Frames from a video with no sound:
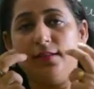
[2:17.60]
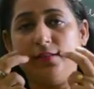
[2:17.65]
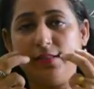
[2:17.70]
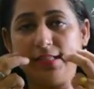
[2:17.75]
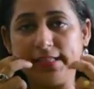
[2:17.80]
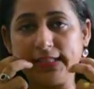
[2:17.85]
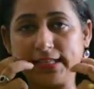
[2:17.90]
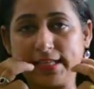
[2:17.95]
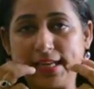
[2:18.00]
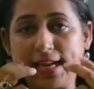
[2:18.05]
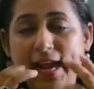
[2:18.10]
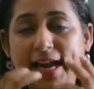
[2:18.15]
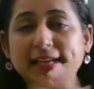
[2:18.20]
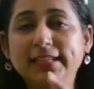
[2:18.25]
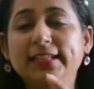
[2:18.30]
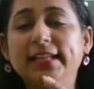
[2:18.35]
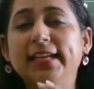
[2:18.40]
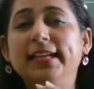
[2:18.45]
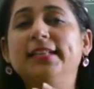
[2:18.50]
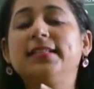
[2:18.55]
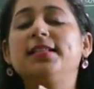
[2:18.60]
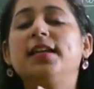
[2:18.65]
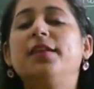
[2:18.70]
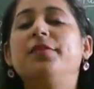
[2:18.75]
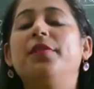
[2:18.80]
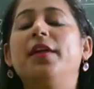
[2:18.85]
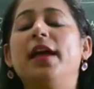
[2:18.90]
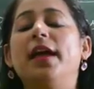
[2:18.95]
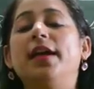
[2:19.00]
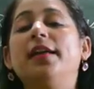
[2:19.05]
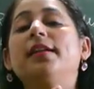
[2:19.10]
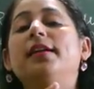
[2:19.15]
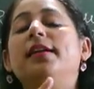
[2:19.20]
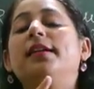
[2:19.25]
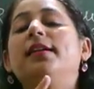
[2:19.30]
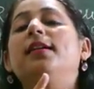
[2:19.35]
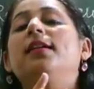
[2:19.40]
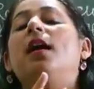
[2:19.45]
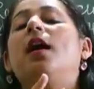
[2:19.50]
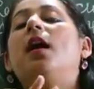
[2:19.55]
these canine teeth are there
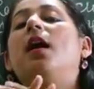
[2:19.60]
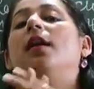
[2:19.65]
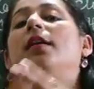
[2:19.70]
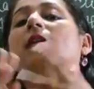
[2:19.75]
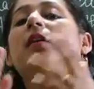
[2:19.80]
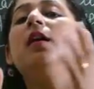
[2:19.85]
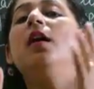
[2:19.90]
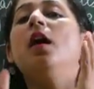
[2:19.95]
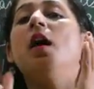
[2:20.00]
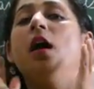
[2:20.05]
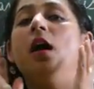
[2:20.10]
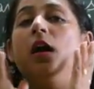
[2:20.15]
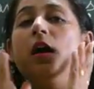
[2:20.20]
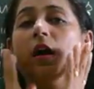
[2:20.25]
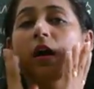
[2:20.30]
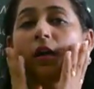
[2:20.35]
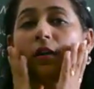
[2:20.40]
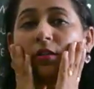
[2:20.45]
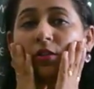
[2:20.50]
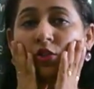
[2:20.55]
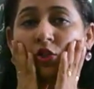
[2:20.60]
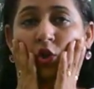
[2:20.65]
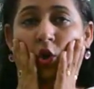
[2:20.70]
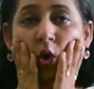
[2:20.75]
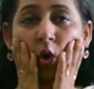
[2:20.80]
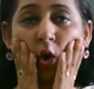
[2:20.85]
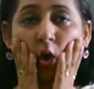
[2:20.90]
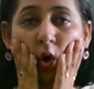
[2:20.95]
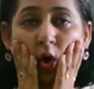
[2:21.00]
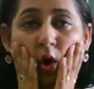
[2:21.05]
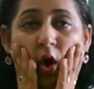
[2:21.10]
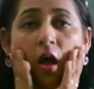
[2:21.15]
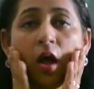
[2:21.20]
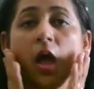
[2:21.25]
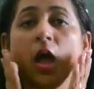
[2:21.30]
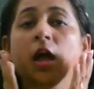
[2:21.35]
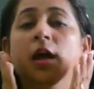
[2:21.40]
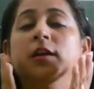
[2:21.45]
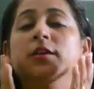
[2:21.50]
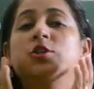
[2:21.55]
in our jaw,
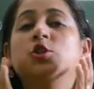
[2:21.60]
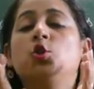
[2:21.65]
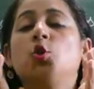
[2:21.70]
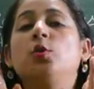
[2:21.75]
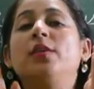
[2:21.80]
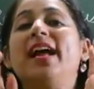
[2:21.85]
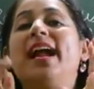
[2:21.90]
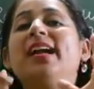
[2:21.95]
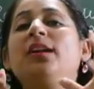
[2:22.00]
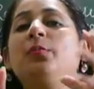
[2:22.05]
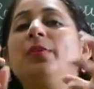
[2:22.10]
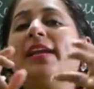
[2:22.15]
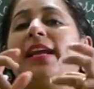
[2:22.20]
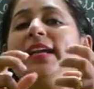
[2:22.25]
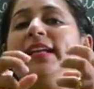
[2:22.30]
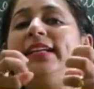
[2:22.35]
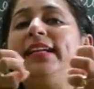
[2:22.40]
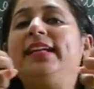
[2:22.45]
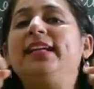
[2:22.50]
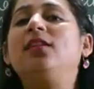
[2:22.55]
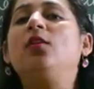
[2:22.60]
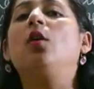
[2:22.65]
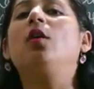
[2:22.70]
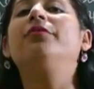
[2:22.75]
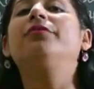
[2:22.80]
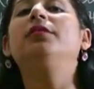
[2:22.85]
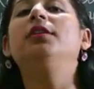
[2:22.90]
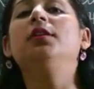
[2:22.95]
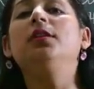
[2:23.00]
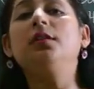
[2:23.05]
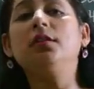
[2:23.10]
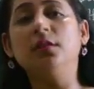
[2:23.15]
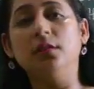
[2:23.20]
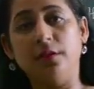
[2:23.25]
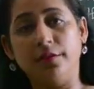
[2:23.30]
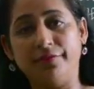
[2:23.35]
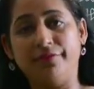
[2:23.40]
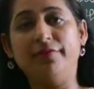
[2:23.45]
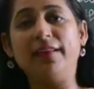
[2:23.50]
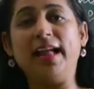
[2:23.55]
so that we can tear off the
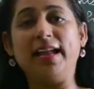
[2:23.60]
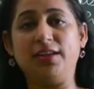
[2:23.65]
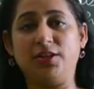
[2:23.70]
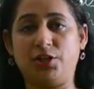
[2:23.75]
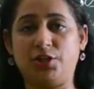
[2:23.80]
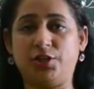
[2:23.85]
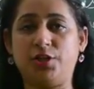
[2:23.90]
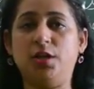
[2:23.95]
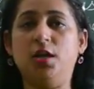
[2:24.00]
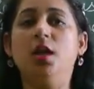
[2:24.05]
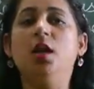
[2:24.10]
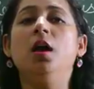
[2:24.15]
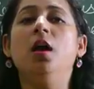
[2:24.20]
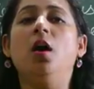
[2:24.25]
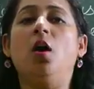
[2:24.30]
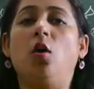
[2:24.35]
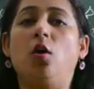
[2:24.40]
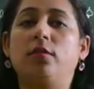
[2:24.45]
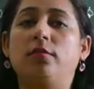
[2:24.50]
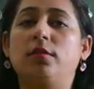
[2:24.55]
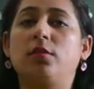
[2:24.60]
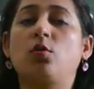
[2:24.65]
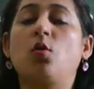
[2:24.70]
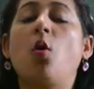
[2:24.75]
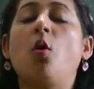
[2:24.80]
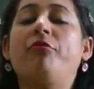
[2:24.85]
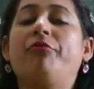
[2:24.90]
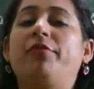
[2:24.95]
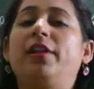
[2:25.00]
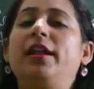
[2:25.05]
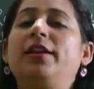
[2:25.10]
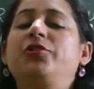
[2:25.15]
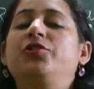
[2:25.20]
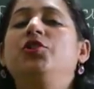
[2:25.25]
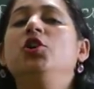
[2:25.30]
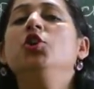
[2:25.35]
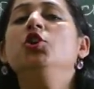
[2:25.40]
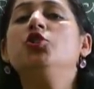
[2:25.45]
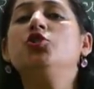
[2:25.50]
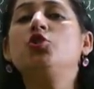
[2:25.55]
flesh or the raw
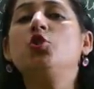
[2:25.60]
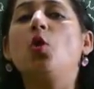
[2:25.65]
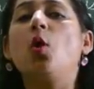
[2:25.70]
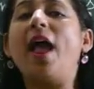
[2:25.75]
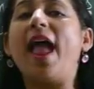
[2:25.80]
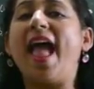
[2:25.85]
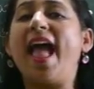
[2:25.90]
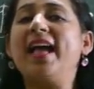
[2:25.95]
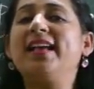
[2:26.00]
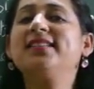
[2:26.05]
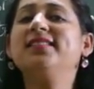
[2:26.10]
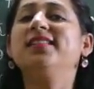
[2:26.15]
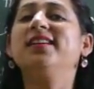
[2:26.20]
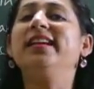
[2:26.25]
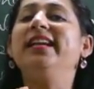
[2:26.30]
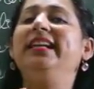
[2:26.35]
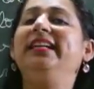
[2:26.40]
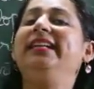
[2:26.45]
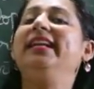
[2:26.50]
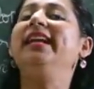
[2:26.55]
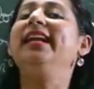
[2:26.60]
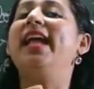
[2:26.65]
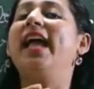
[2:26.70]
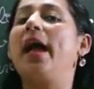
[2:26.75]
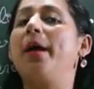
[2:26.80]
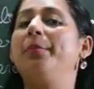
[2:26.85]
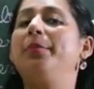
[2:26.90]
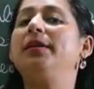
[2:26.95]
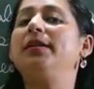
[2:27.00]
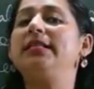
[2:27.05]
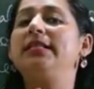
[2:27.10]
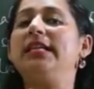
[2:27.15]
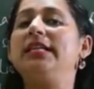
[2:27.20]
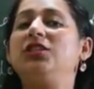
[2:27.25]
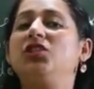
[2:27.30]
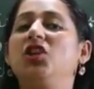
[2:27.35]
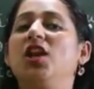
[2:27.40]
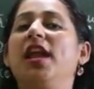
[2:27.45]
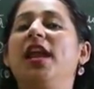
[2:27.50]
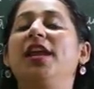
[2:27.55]
flesh. So as the eating habits they
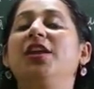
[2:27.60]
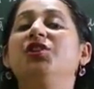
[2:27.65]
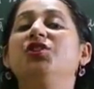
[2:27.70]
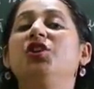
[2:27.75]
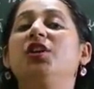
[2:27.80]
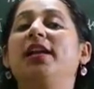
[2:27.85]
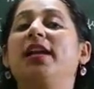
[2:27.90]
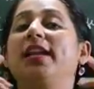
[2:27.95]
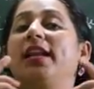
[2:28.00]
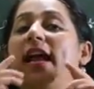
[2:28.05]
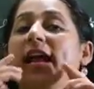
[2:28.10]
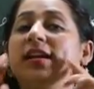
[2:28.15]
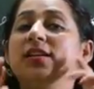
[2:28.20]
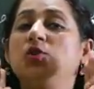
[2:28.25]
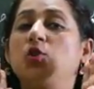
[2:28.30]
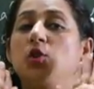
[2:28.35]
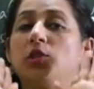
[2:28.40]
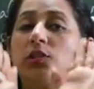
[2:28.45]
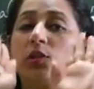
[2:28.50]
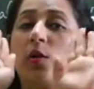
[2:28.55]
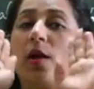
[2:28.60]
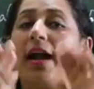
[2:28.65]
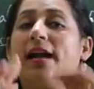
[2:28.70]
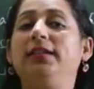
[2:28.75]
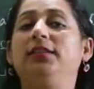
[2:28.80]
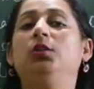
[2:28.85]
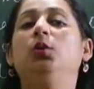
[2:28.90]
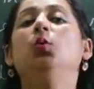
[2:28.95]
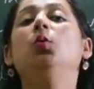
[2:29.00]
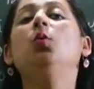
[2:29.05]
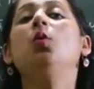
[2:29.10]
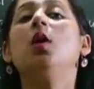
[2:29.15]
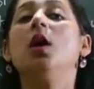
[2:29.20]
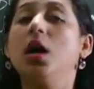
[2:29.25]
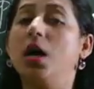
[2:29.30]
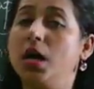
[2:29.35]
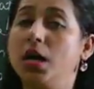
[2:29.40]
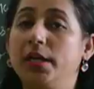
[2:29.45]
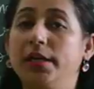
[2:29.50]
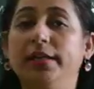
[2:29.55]
changed, the canines also had to
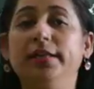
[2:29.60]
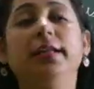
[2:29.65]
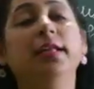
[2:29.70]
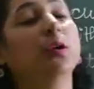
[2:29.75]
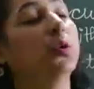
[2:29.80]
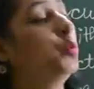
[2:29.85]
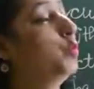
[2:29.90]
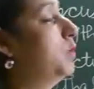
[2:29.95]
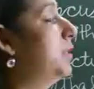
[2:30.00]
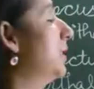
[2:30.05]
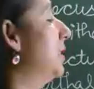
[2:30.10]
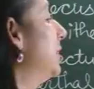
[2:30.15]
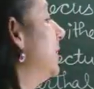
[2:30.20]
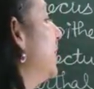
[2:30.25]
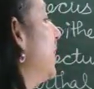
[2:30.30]
reduce in